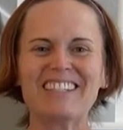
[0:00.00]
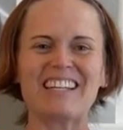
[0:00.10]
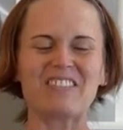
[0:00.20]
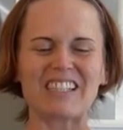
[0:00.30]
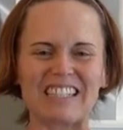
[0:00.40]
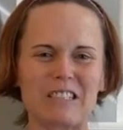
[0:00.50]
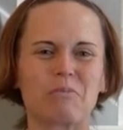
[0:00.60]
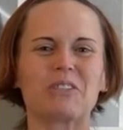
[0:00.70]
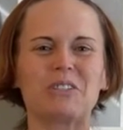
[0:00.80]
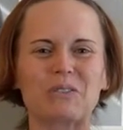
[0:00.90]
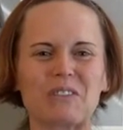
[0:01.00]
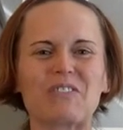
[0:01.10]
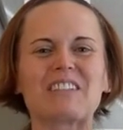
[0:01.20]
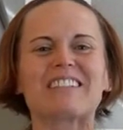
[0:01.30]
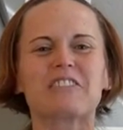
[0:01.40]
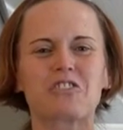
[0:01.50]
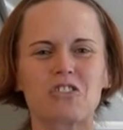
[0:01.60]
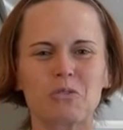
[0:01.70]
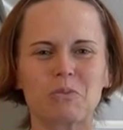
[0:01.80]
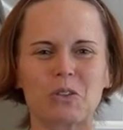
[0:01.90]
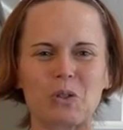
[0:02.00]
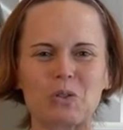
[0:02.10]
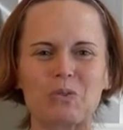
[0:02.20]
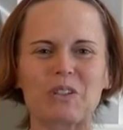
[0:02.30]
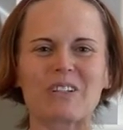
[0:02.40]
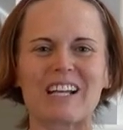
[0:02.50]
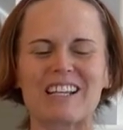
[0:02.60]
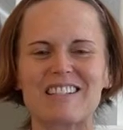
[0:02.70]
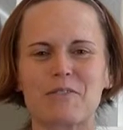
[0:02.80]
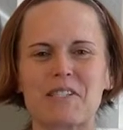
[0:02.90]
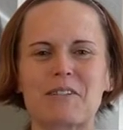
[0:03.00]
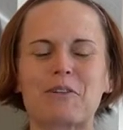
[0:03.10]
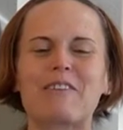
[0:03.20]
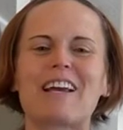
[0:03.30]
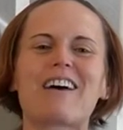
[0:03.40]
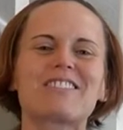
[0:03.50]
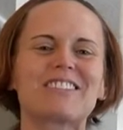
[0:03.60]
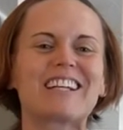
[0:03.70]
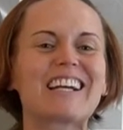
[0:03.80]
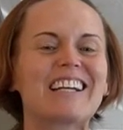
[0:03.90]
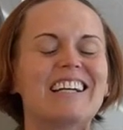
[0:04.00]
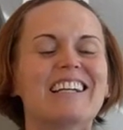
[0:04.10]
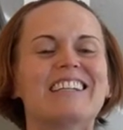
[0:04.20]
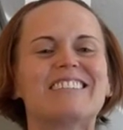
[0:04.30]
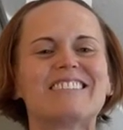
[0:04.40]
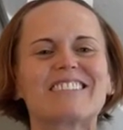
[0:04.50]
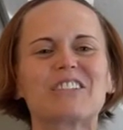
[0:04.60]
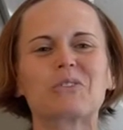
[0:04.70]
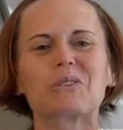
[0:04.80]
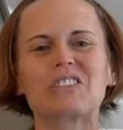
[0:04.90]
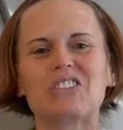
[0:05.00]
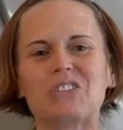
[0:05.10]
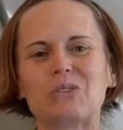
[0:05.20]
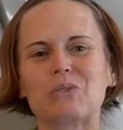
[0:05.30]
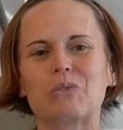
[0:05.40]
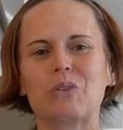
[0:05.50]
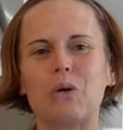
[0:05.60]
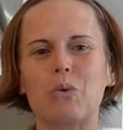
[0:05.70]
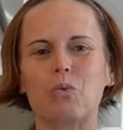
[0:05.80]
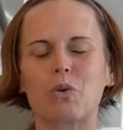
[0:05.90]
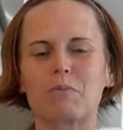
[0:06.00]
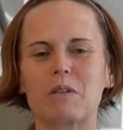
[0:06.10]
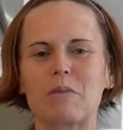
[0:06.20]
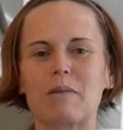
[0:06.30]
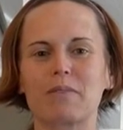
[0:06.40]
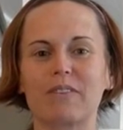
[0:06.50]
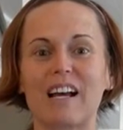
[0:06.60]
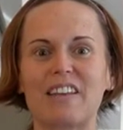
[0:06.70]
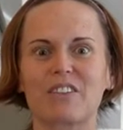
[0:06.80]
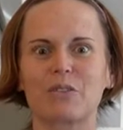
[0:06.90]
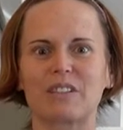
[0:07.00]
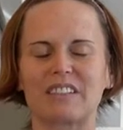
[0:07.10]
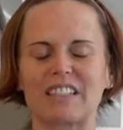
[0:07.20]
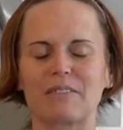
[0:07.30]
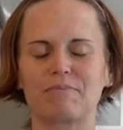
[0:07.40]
If at any point you are feeling super cold with your hands sitting around the house all day, this is a good one to do. Warm them up rather quickly.